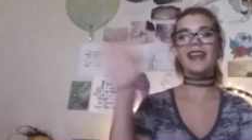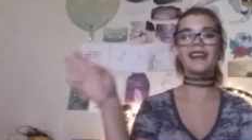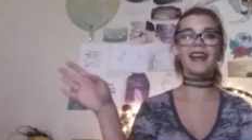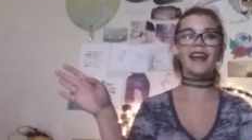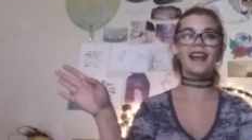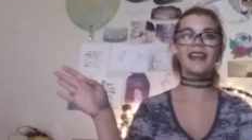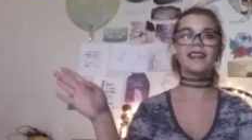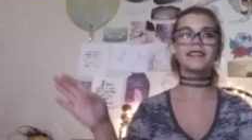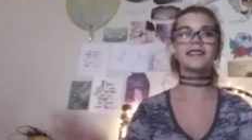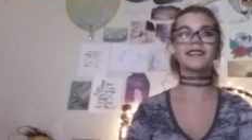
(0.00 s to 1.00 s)
Hey
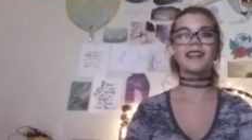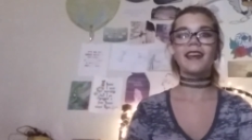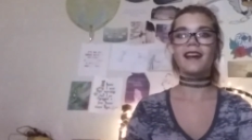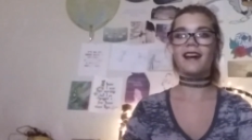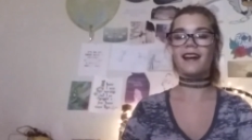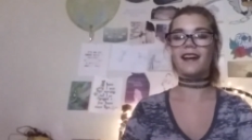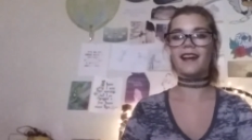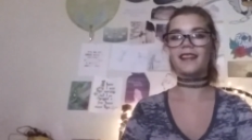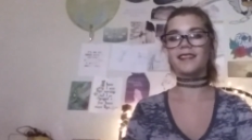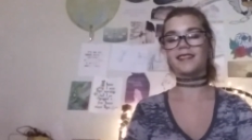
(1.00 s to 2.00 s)
guys!
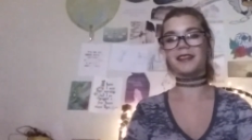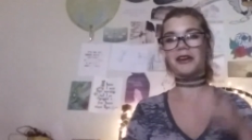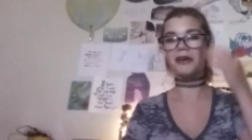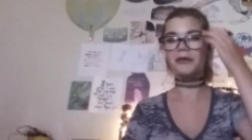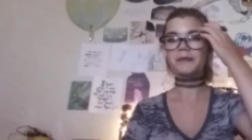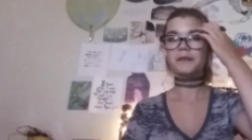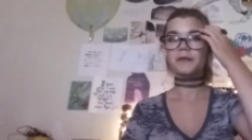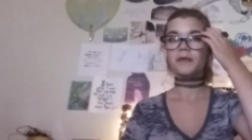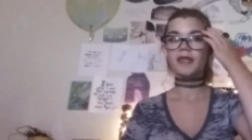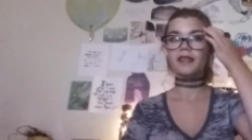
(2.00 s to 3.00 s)
Uh, so
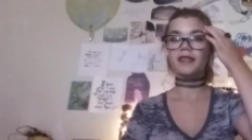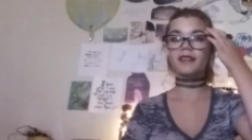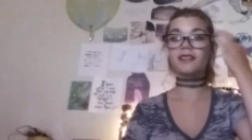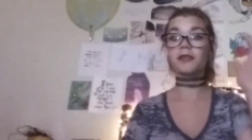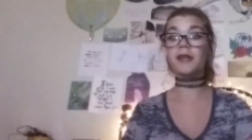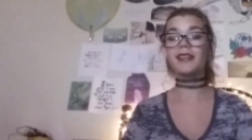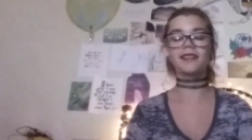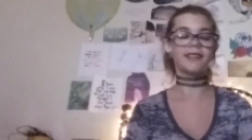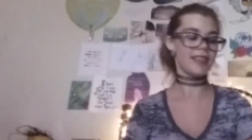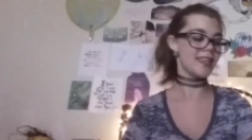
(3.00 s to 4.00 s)
this
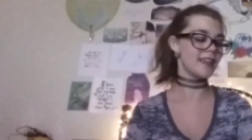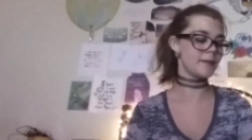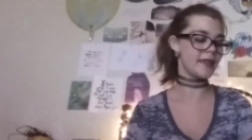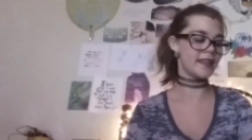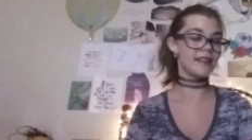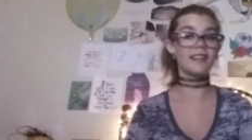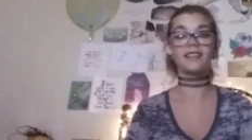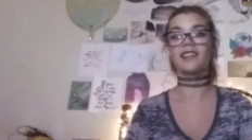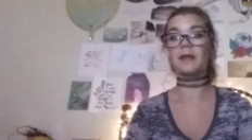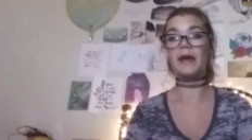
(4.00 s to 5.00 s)
week's theme
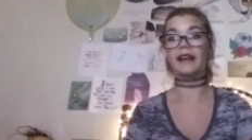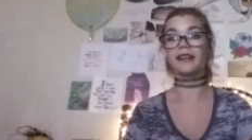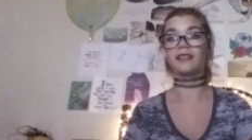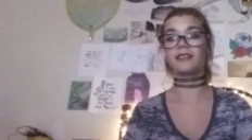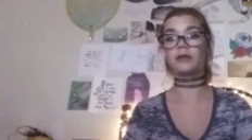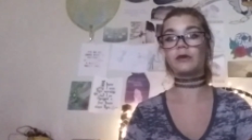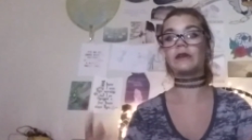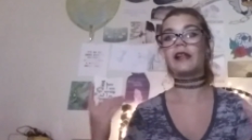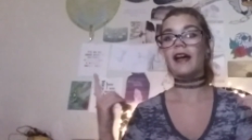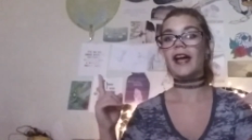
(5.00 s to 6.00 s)
is back to
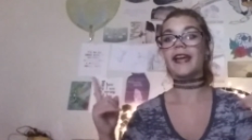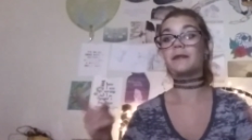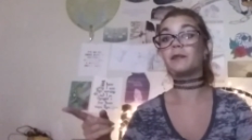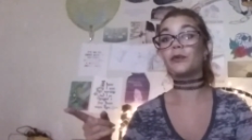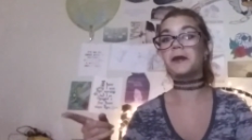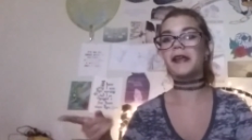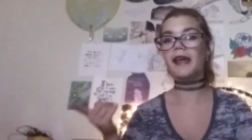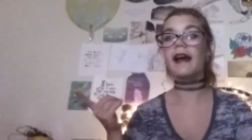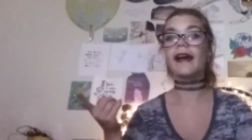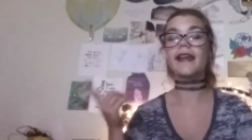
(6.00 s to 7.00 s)
school. I'm
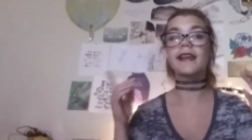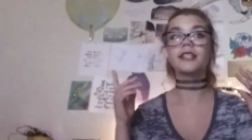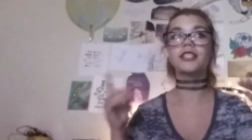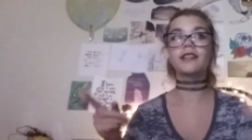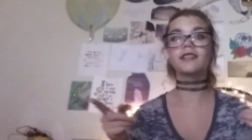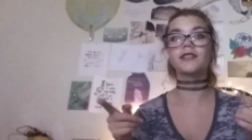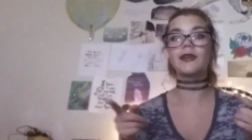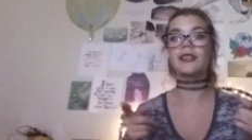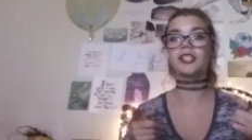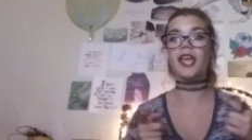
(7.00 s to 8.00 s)
Bri. I just
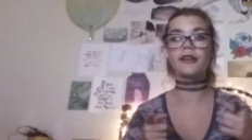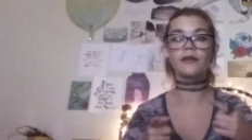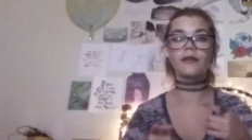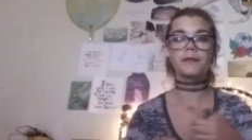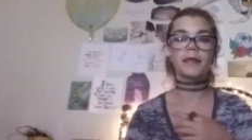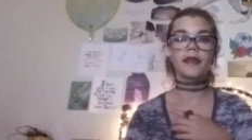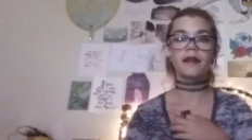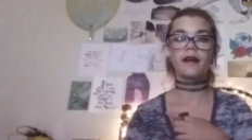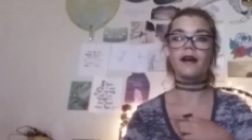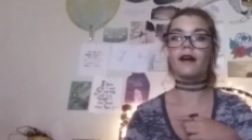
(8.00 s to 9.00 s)
joined the channel.
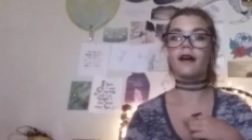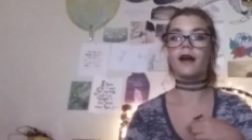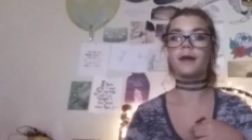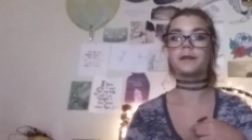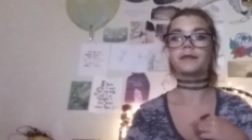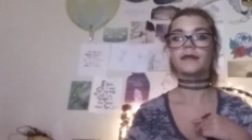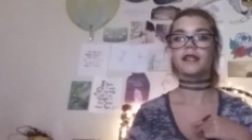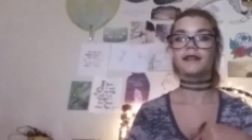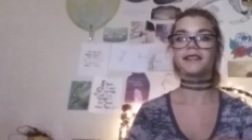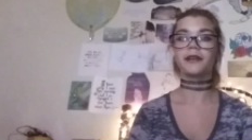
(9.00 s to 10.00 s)
Um,
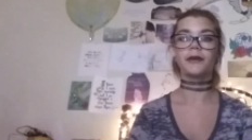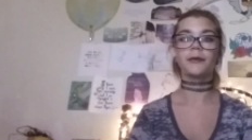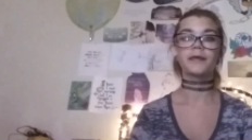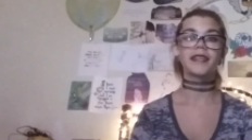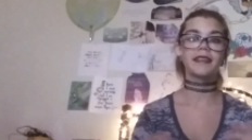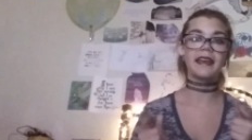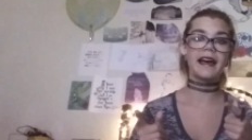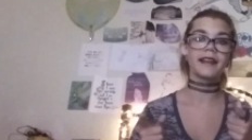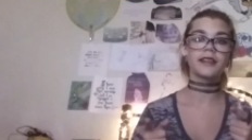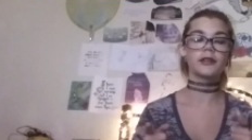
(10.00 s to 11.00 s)
so
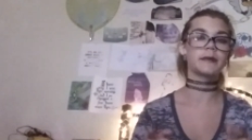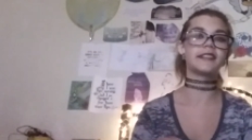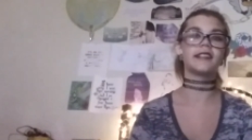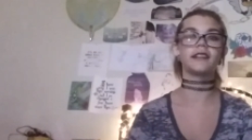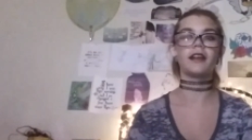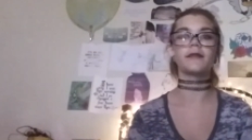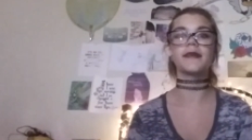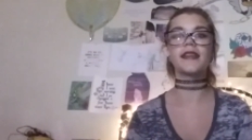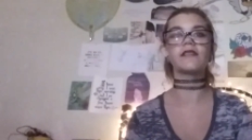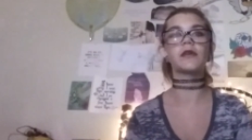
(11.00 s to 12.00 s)
yeah, you'll be seeing a lot of
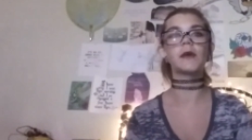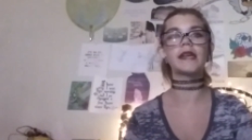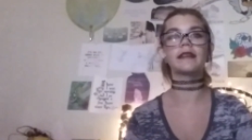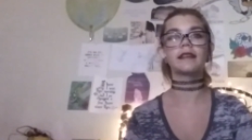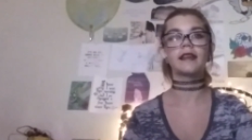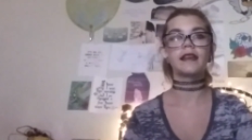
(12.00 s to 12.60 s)
me every week.